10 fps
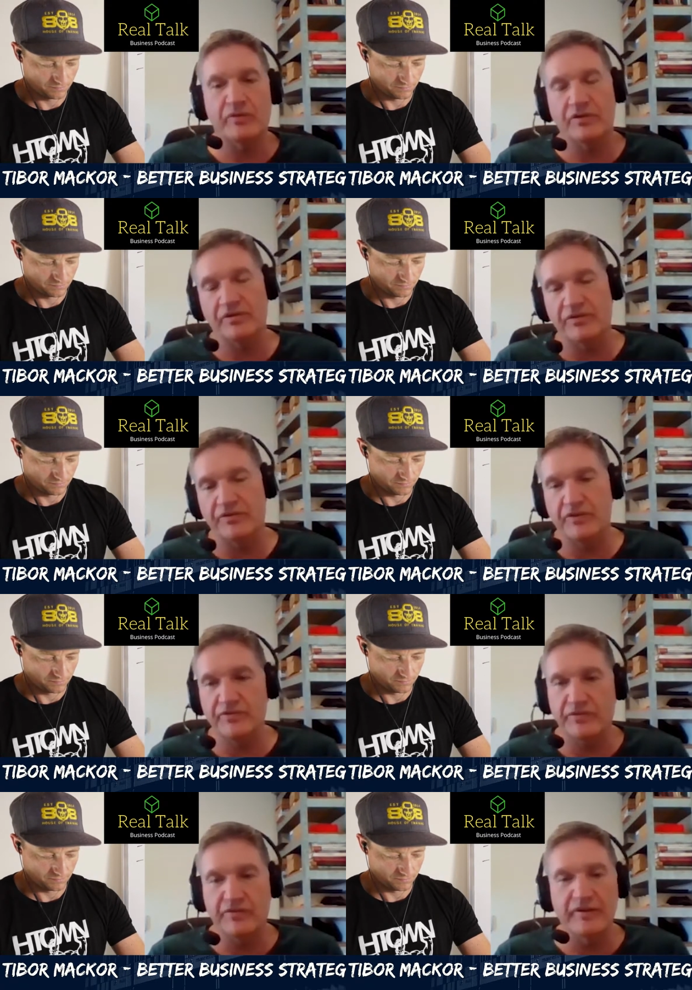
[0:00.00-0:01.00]
Speaker 1: or not a
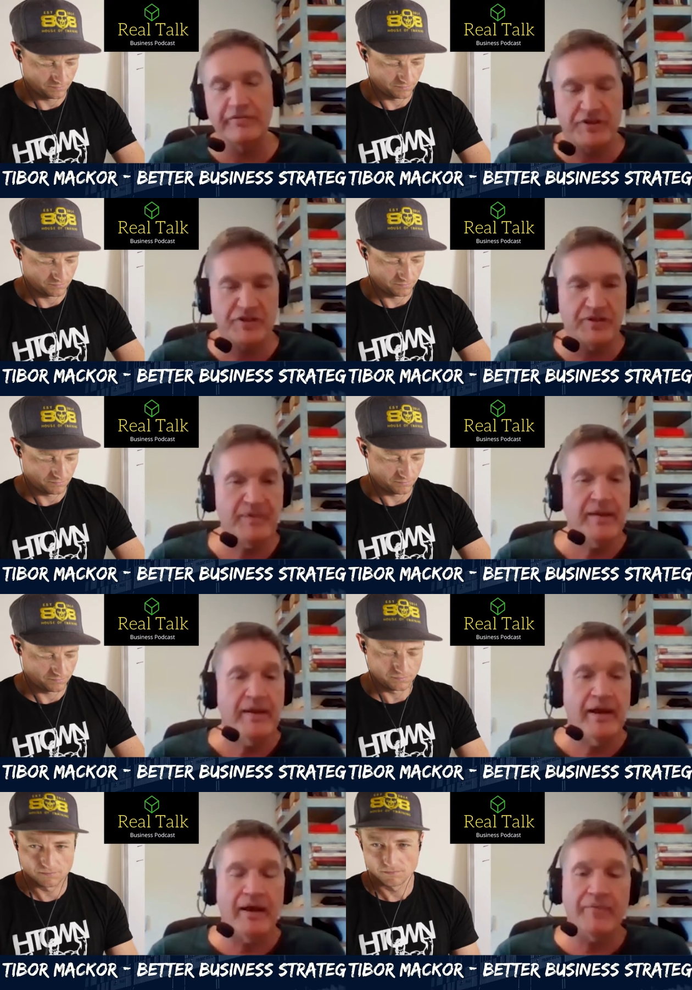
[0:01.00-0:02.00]
disease, it's an infection.
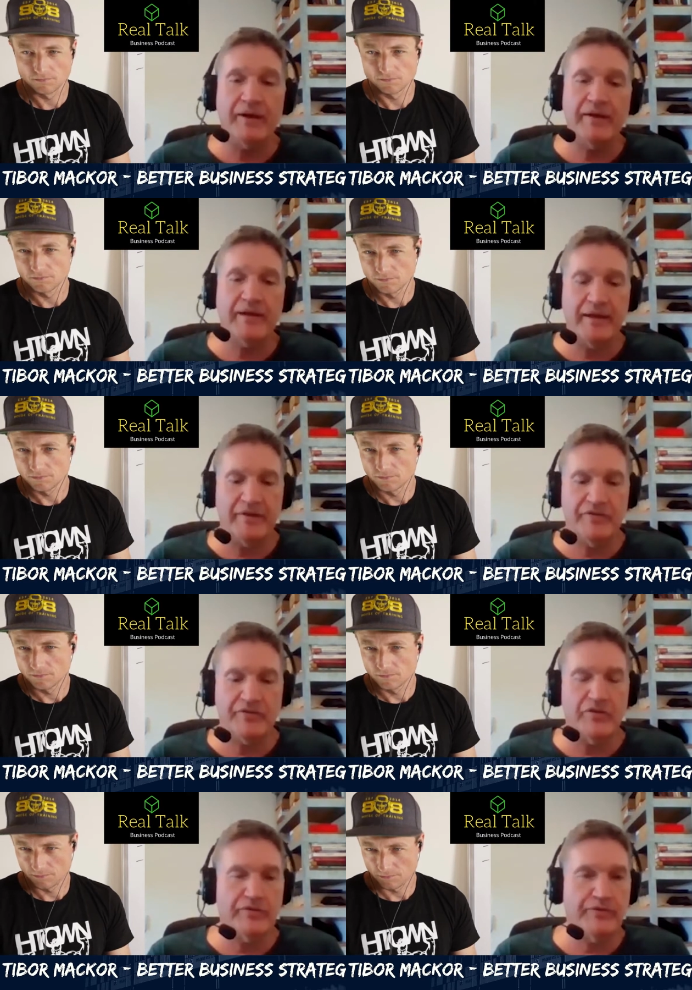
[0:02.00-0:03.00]
Um, and, and it's
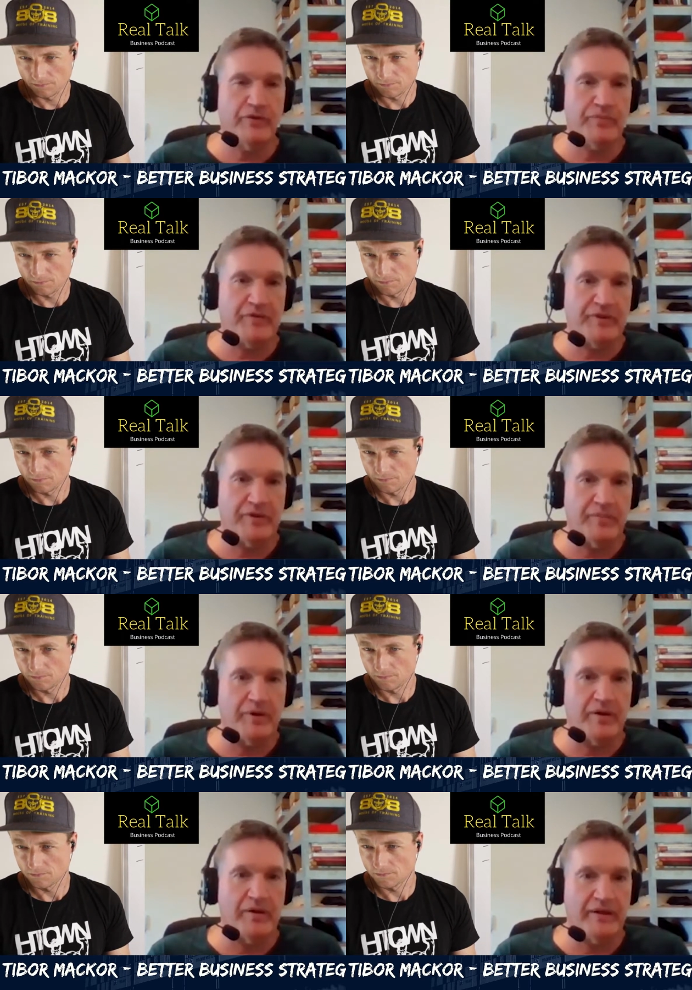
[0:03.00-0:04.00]
transferred basically
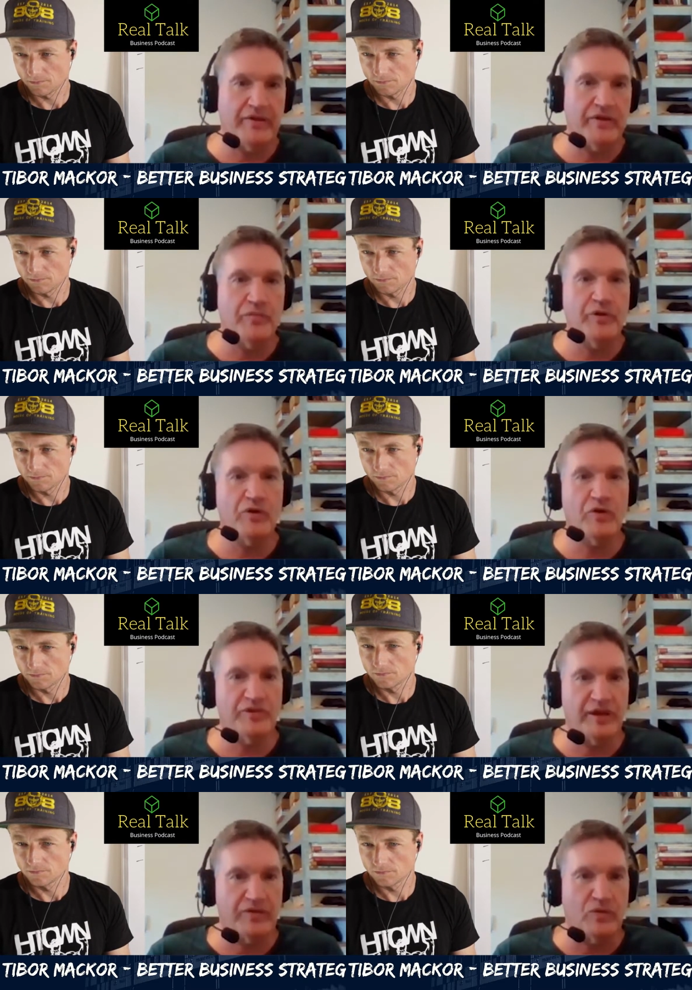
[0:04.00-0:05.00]
by either human
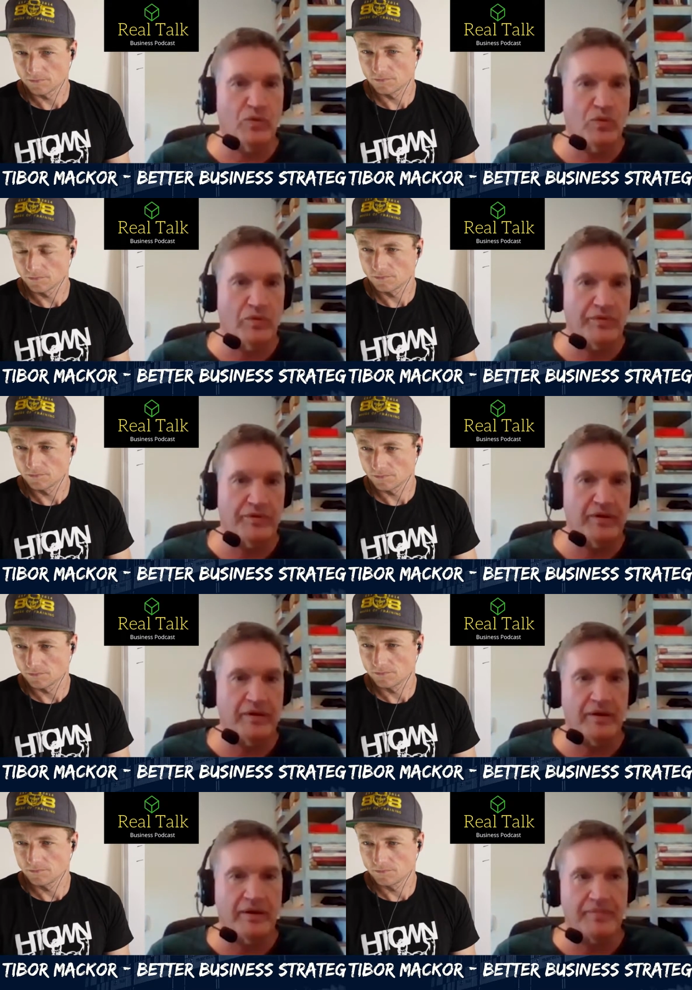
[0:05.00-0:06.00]
contact or
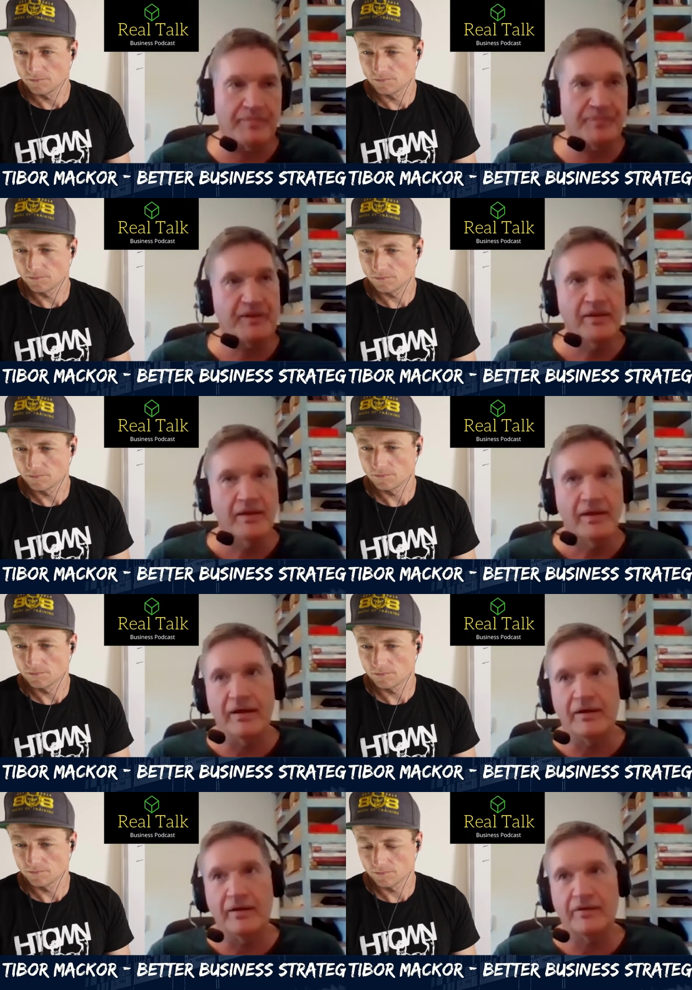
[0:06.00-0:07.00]
the um,
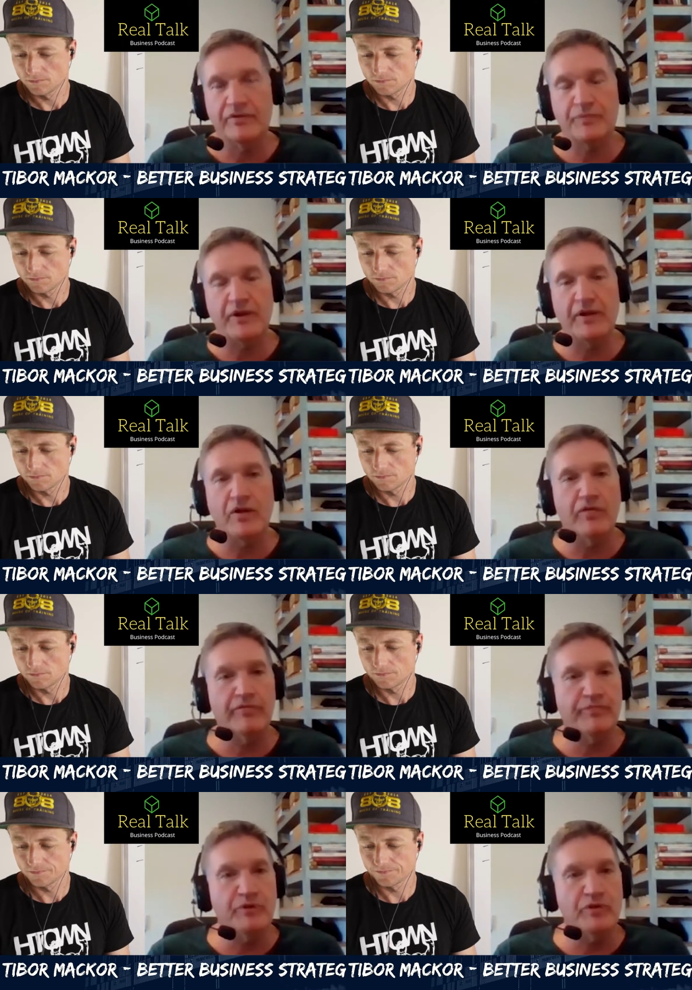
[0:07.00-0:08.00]
uh, spreading
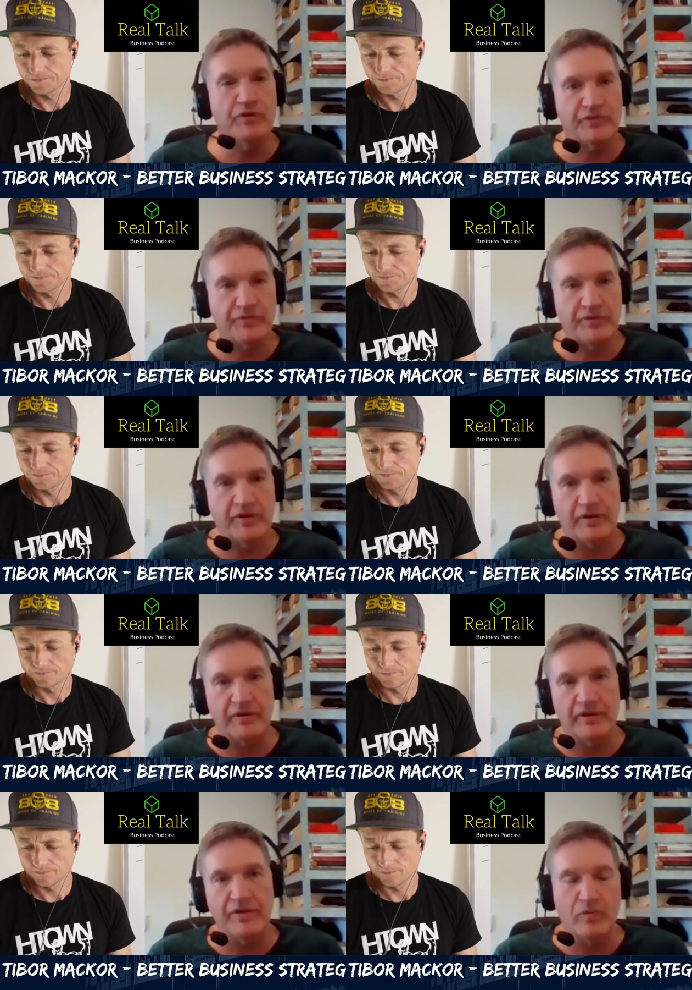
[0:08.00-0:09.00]
of mucus
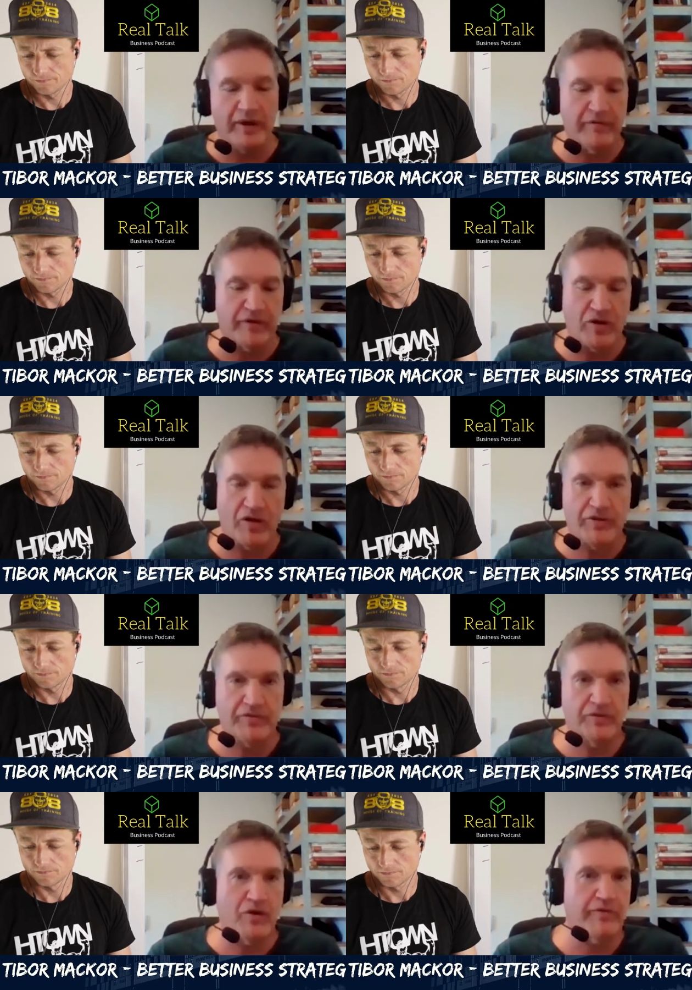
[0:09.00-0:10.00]
uh, in the way of a
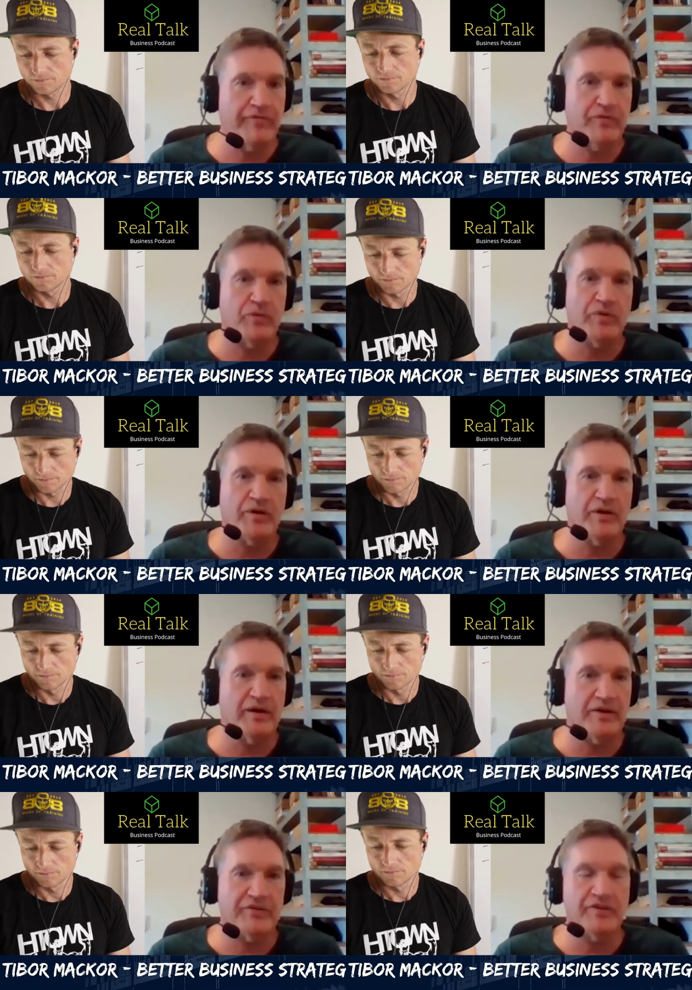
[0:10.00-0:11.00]
cough, cough or a,
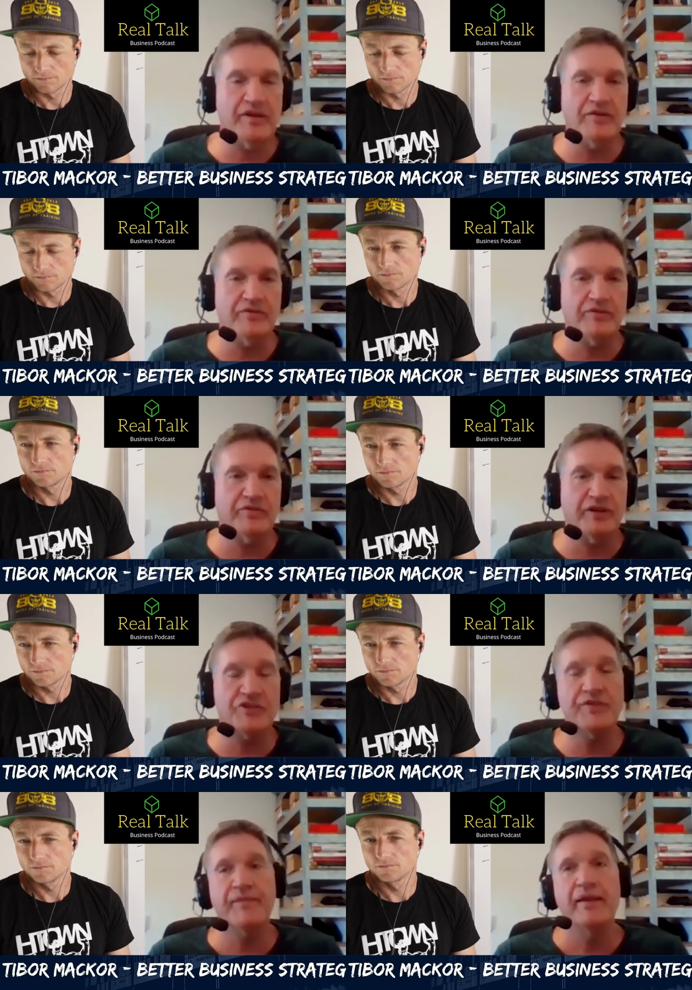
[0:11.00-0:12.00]
a sneeze as such.